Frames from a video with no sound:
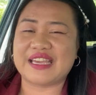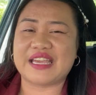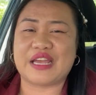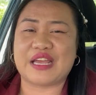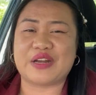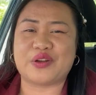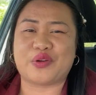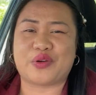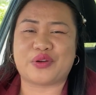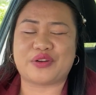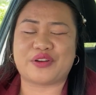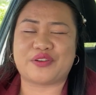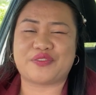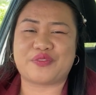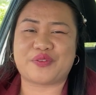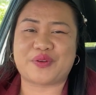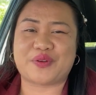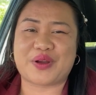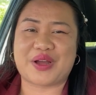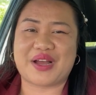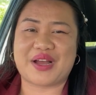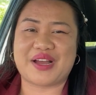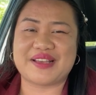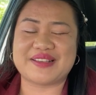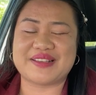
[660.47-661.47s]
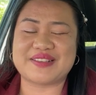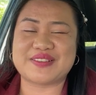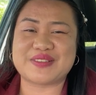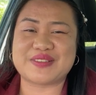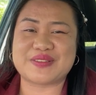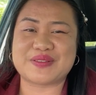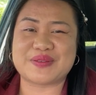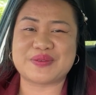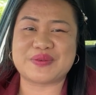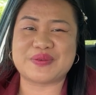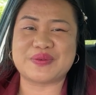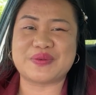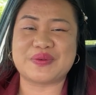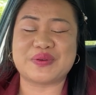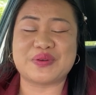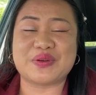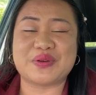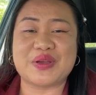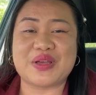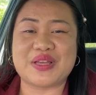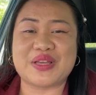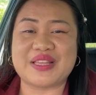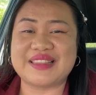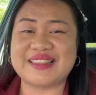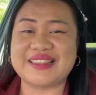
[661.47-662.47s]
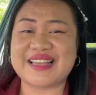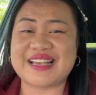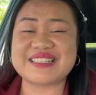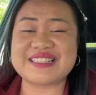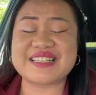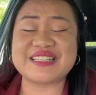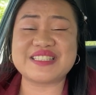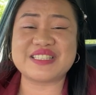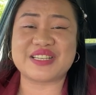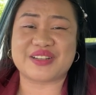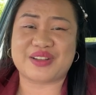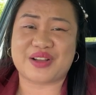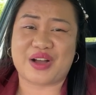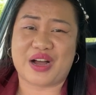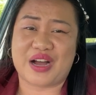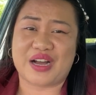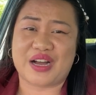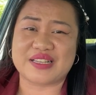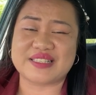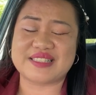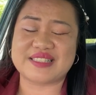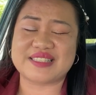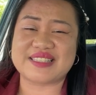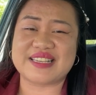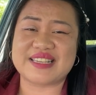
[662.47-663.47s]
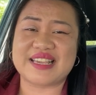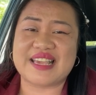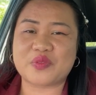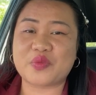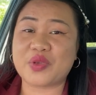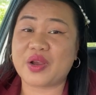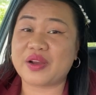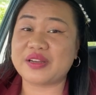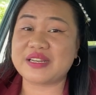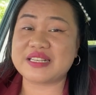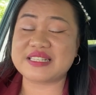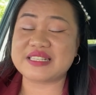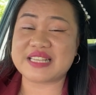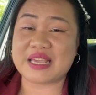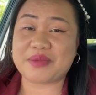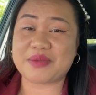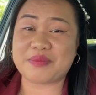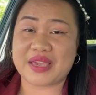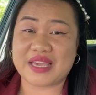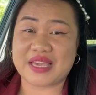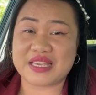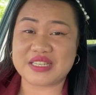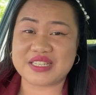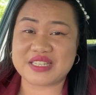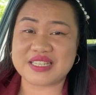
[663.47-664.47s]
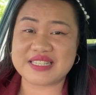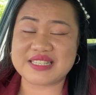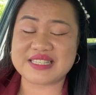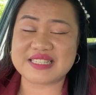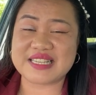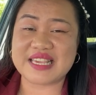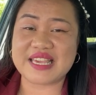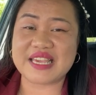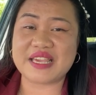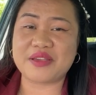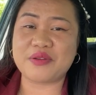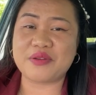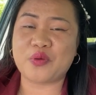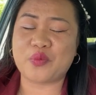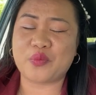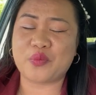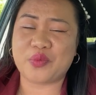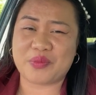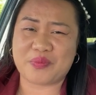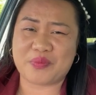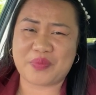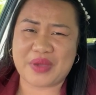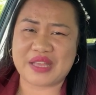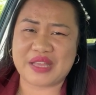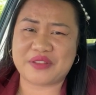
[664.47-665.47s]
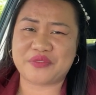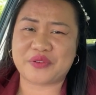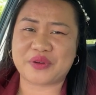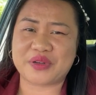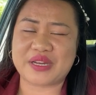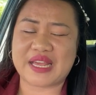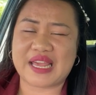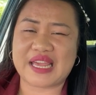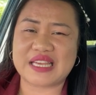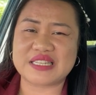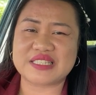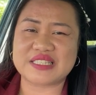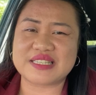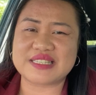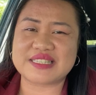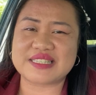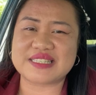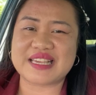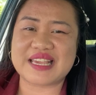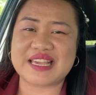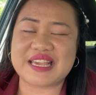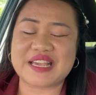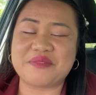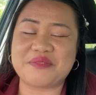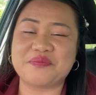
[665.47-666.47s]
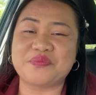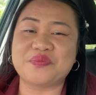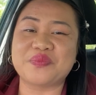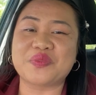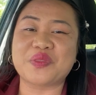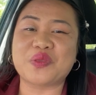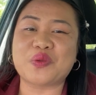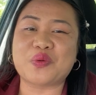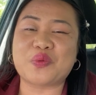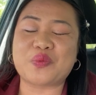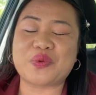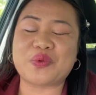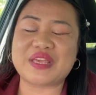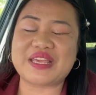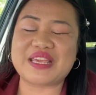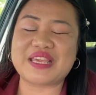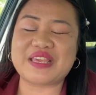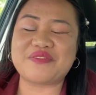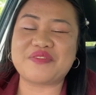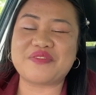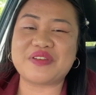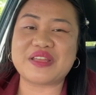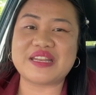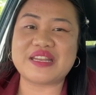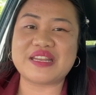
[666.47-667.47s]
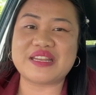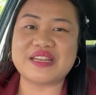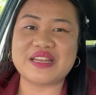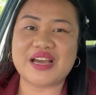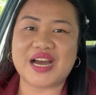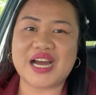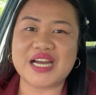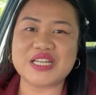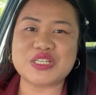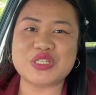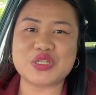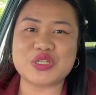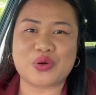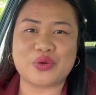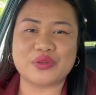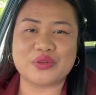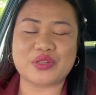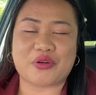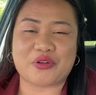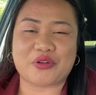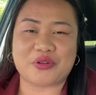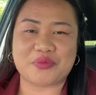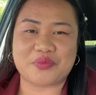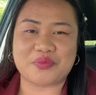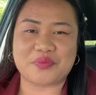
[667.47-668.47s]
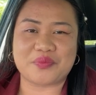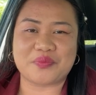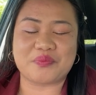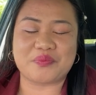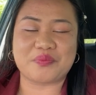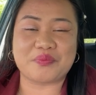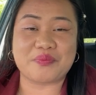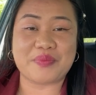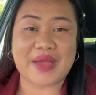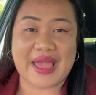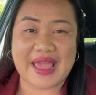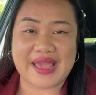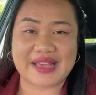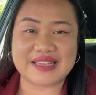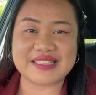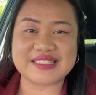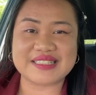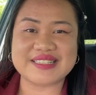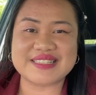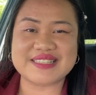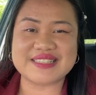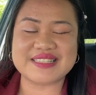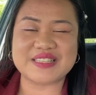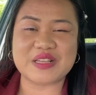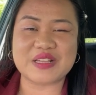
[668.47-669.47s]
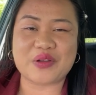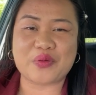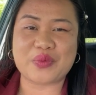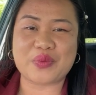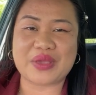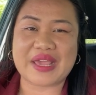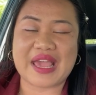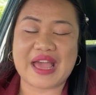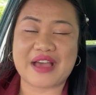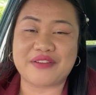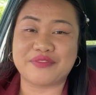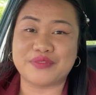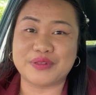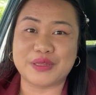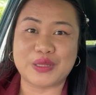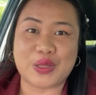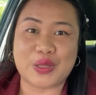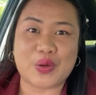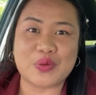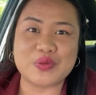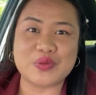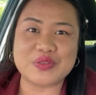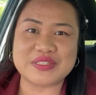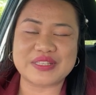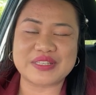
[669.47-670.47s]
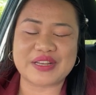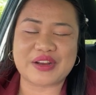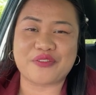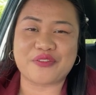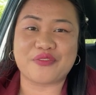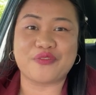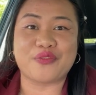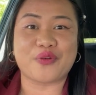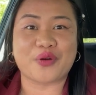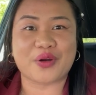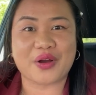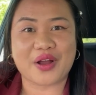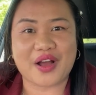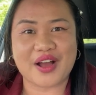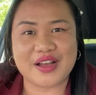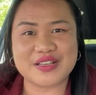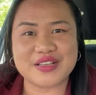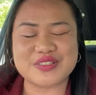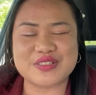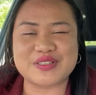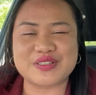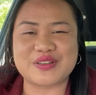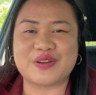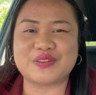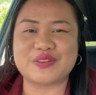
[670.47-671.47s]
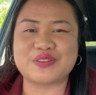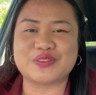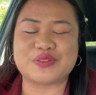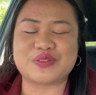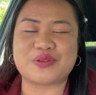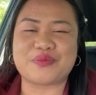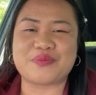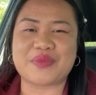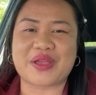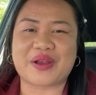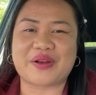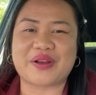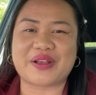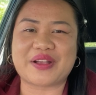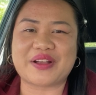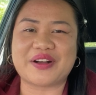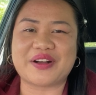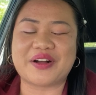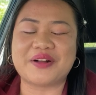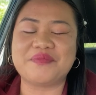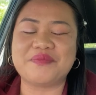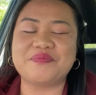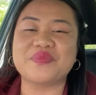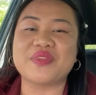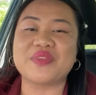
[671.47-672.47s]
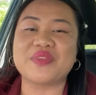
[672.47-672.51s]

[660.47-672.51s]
in order for us to lessen the cost we are in the same agency we paid for the agency we even not told our banks that we have loans there for us to go to america